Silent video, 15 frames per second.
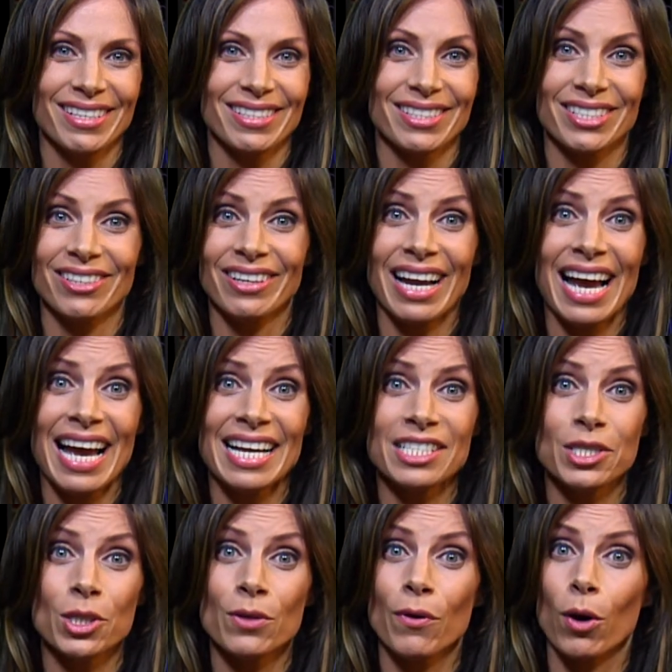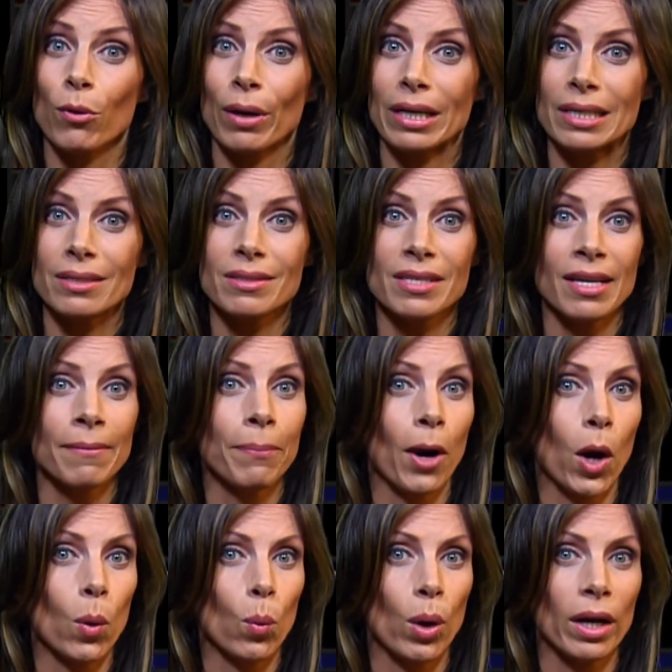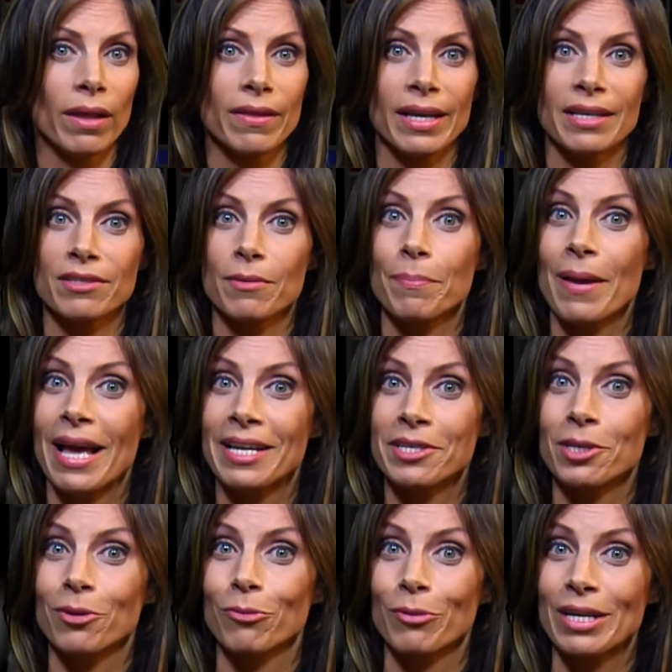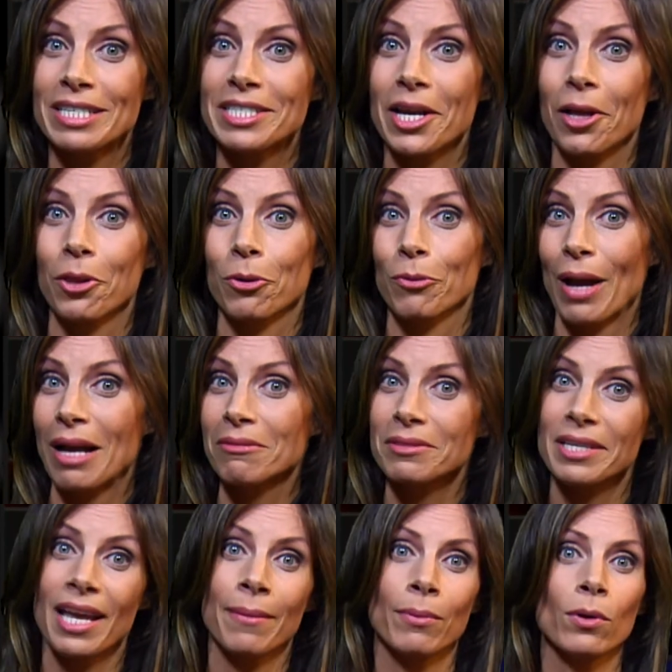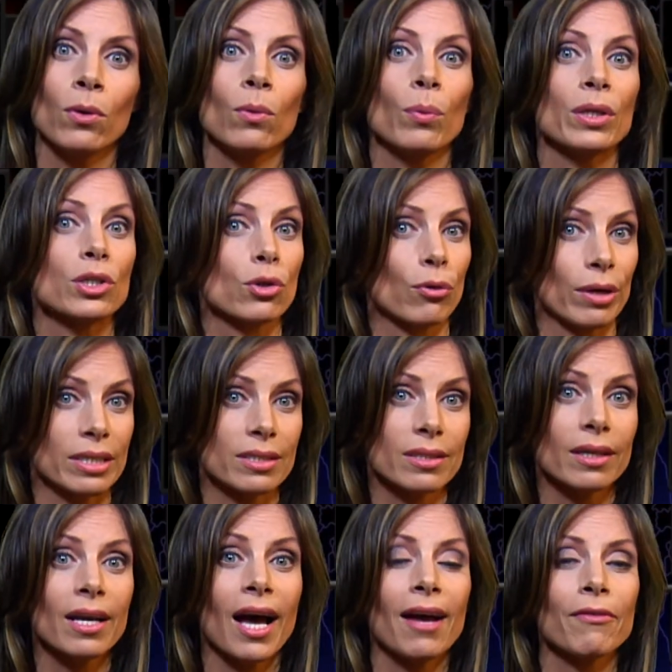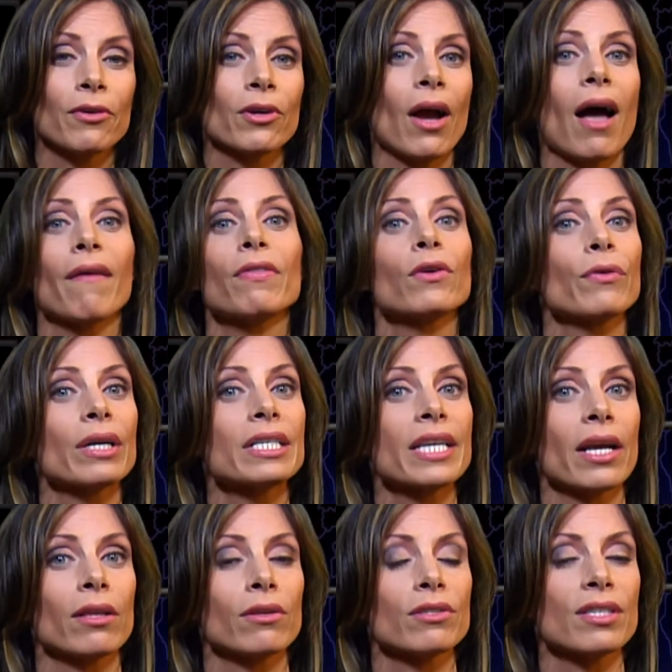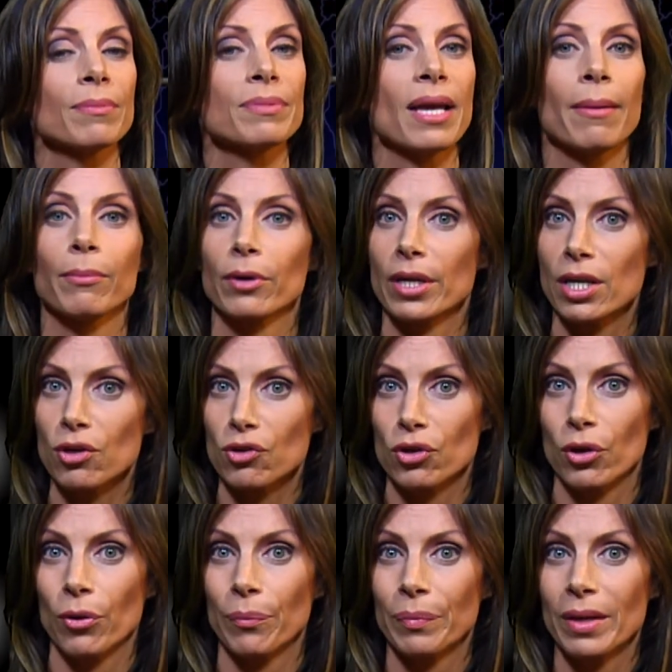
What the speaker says: So guys, you've already seen part one of the Independent Retailer Roundtable, which graced the cover of the Retailer September issue.